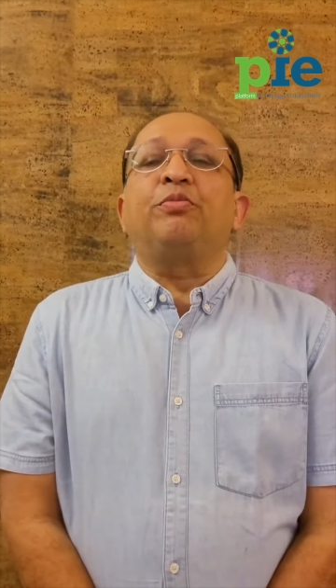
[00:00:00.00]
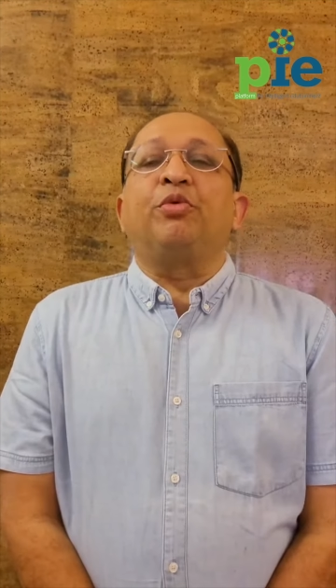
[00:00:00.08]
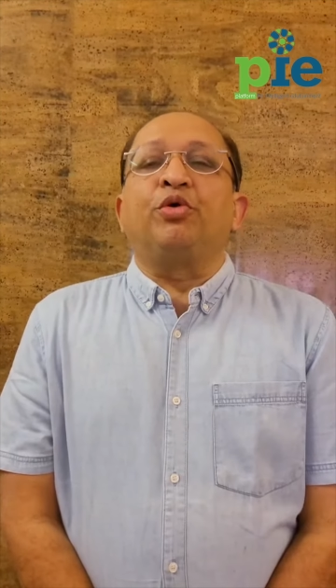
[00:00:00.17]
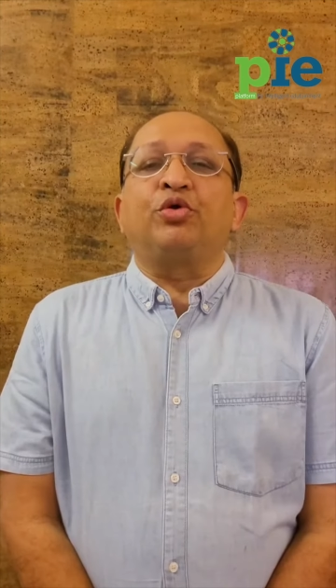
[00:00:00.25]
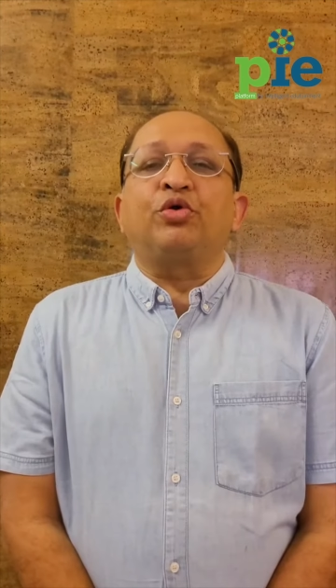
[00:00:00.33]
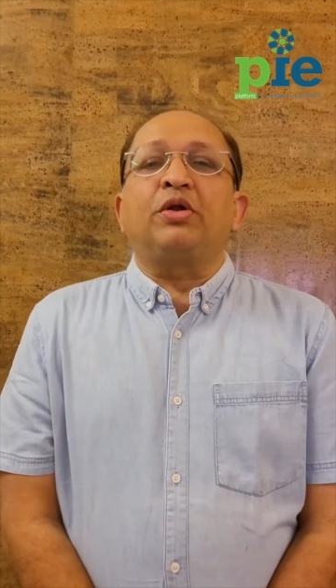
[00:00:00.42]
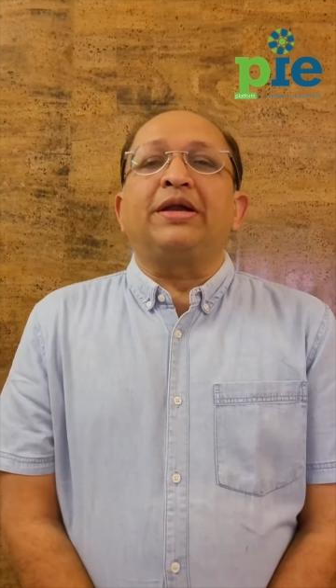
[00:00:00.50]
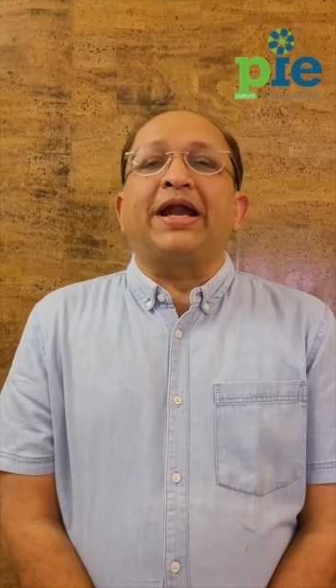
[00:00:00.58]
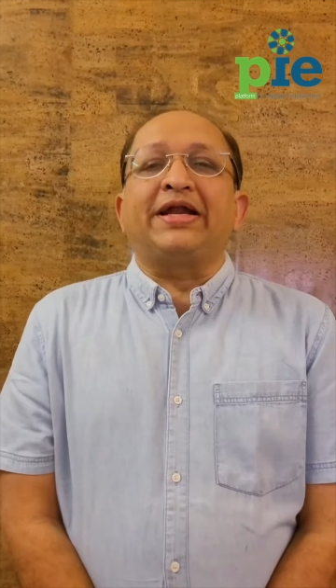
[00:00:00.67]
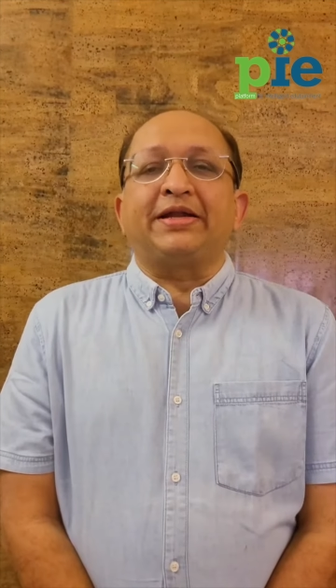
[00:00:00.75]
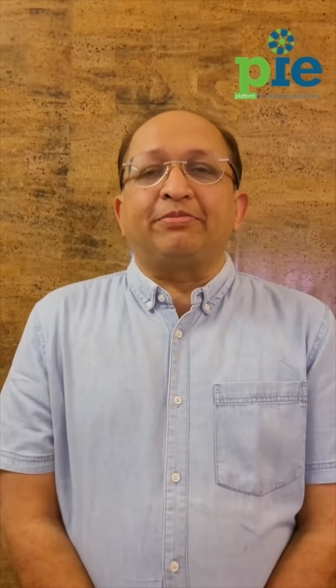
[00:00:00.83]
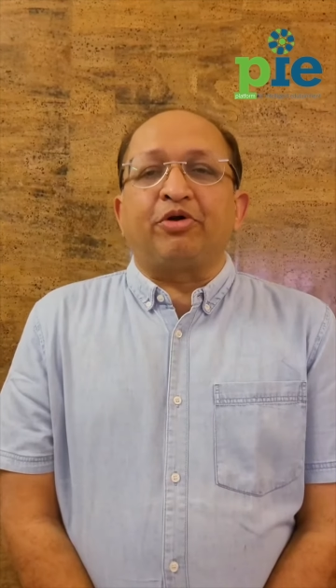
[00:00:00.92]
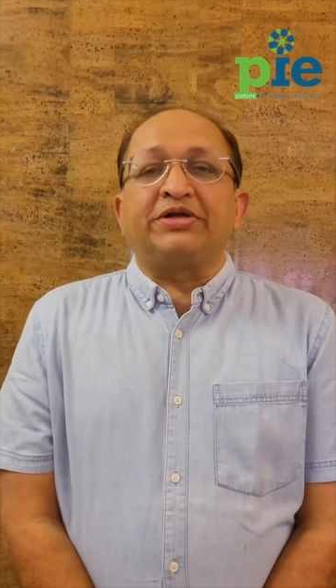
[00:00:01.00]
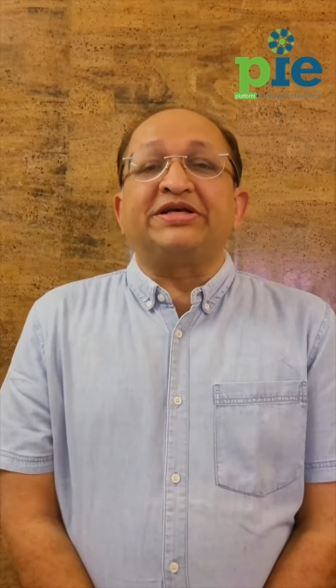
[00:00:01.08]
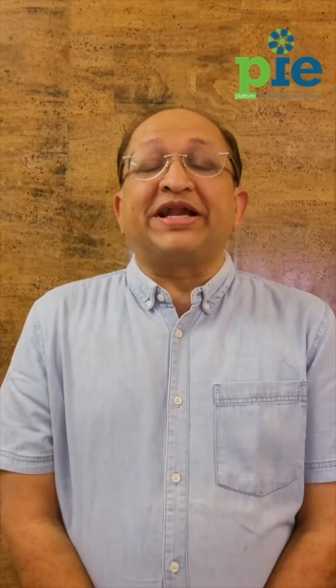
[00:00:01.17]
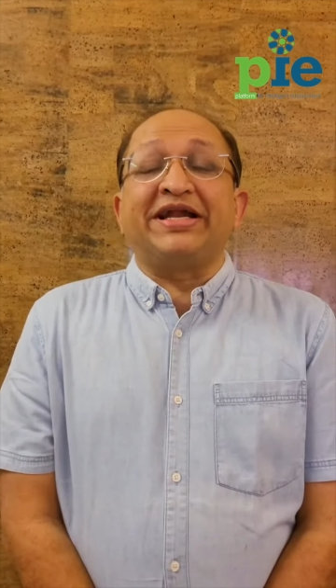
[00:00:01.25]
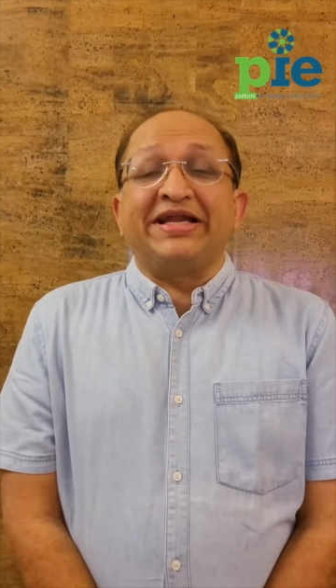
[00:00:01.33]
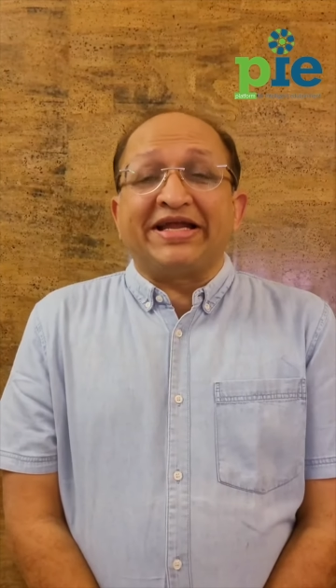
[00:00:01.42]
monoclonal antibodies
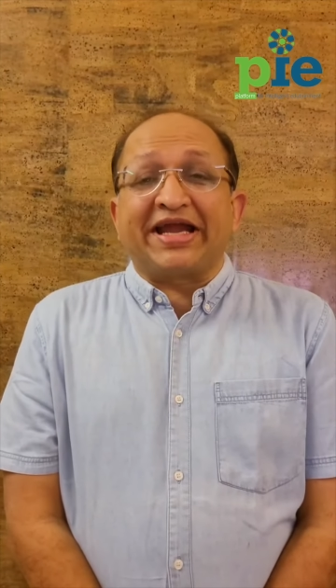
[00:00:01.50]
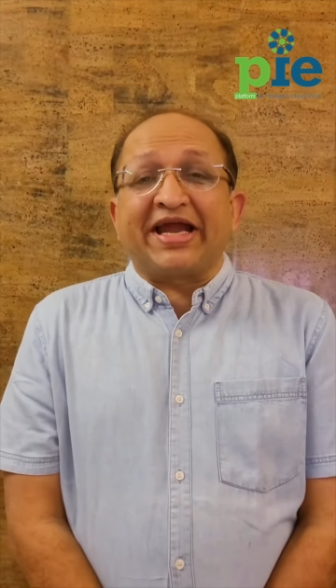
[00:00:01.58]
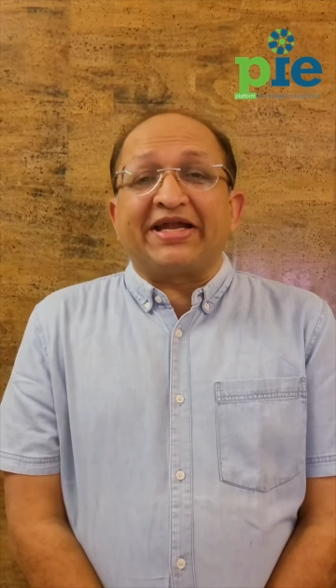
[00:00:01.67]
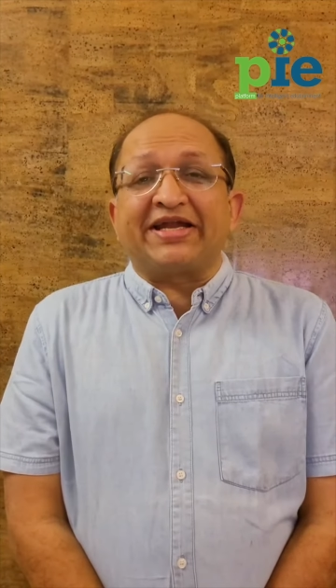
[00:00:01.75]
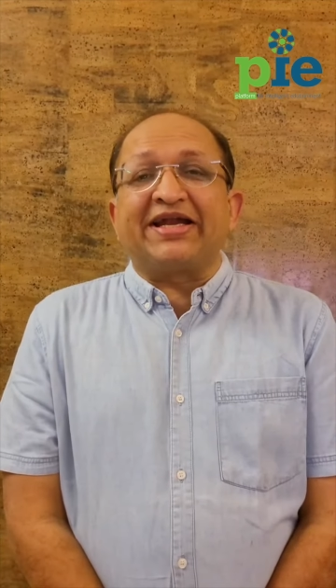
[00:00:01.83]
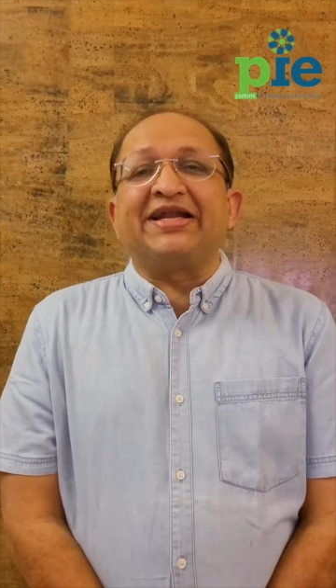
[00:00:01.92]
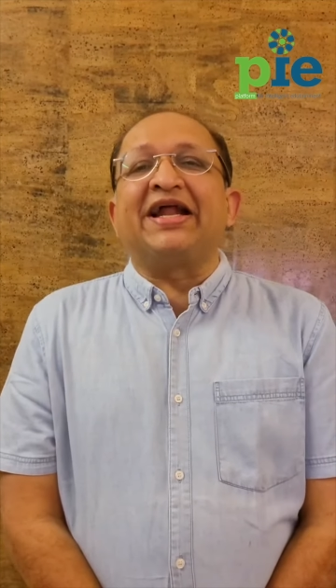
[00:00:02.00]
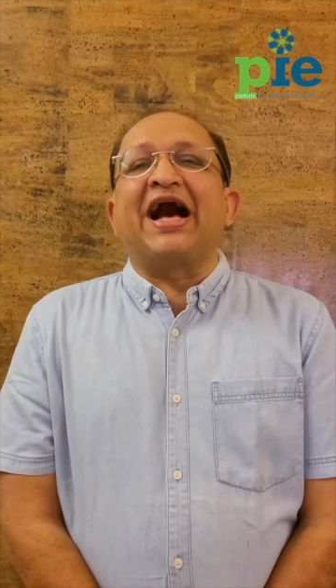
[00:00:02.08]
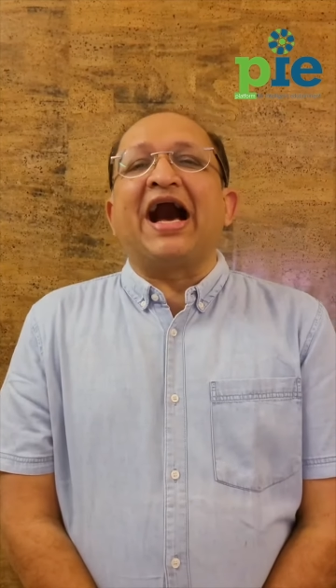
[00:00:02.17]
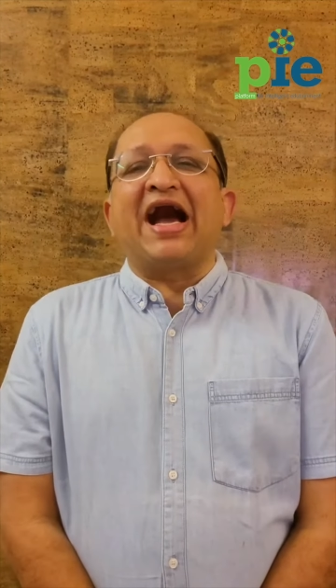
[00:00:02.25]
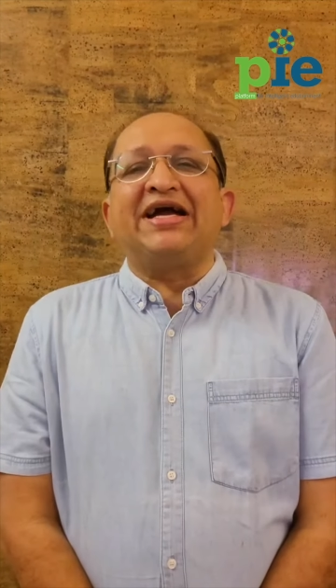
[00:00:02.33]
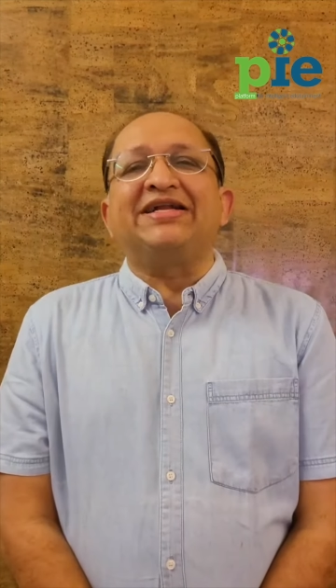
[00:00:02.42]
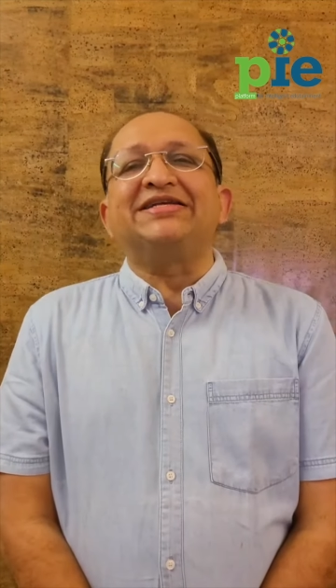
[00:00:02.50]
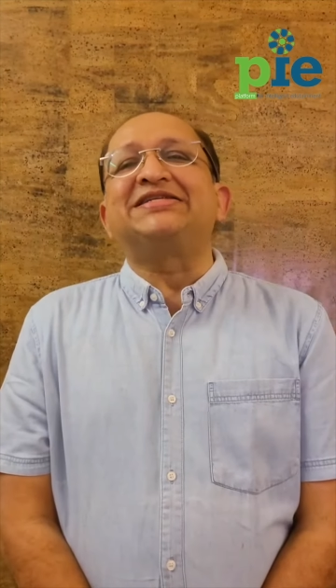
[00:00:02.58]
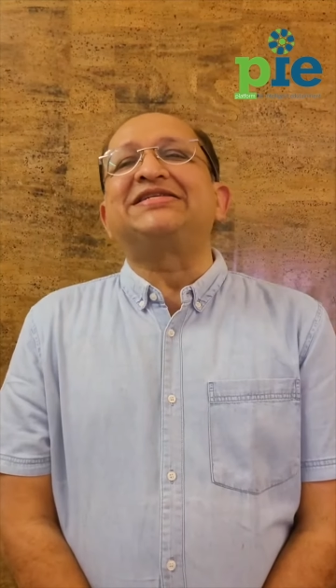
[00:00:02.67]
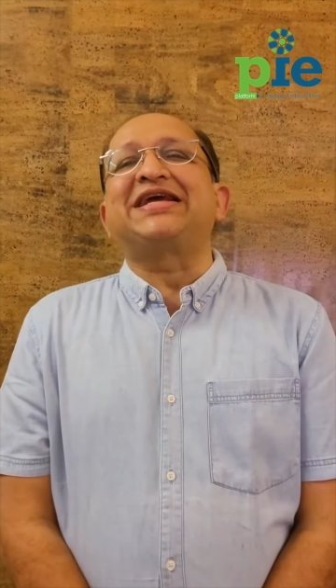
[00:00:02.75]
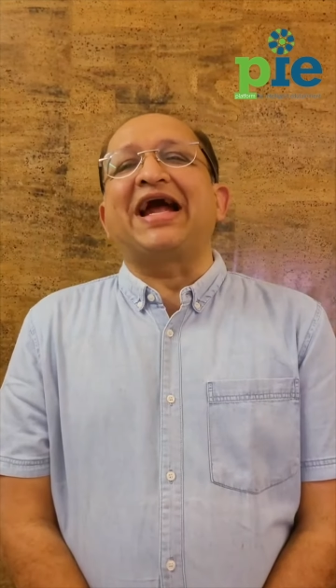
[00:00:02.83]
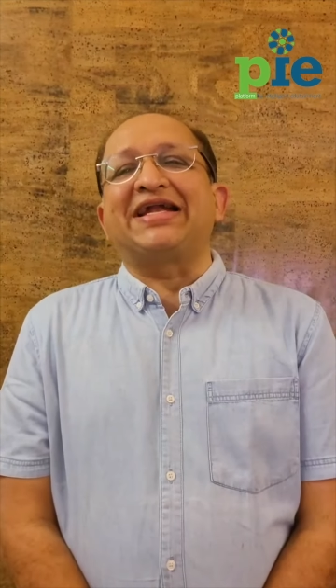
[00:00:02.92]
are indicated in high
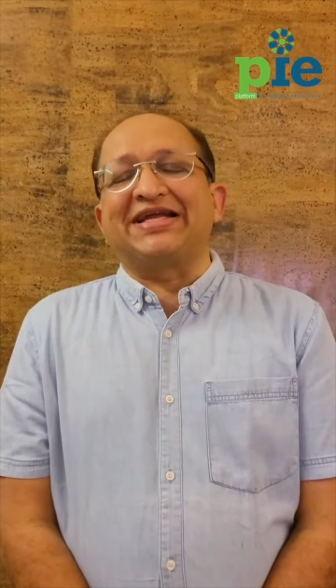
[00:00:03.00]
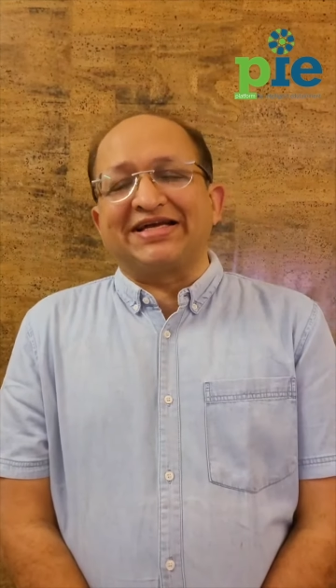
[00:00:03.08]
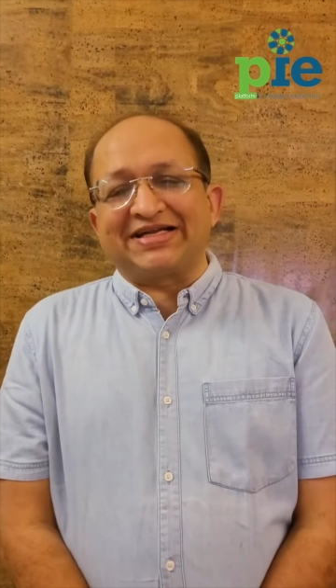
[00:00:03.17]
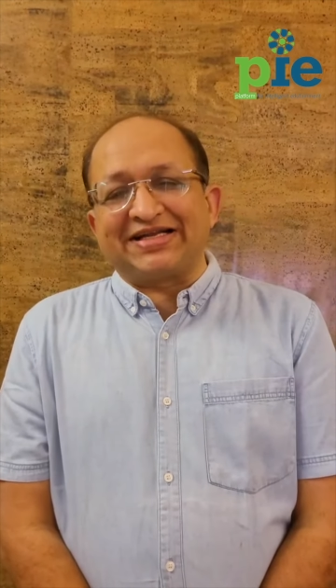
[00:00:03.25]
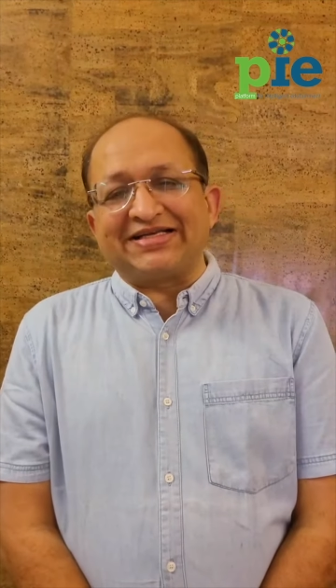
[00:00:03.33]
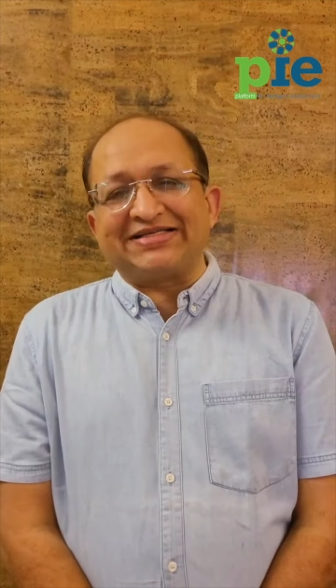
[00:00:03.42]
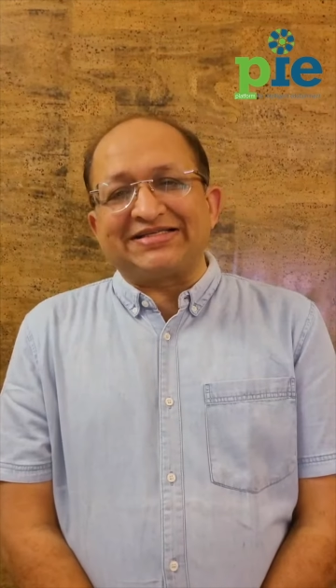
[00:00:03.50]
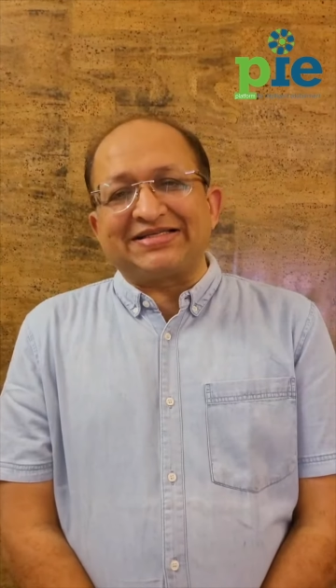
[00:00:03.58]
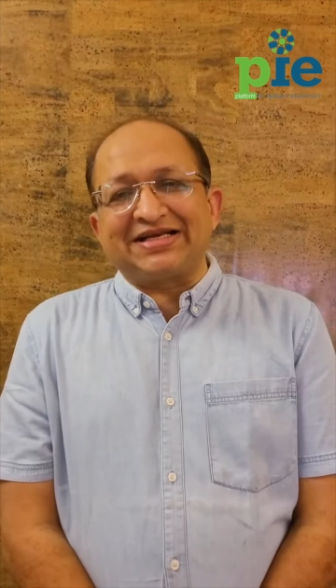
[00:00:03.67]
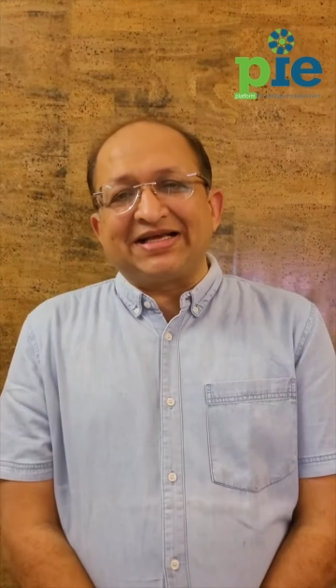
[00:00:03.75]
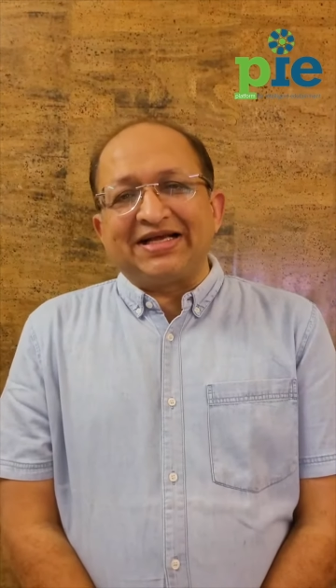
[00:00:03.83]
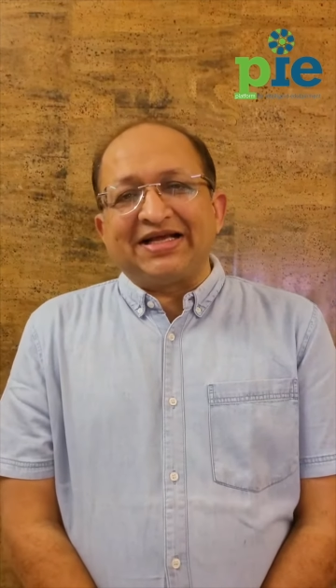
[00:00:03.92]
risk categories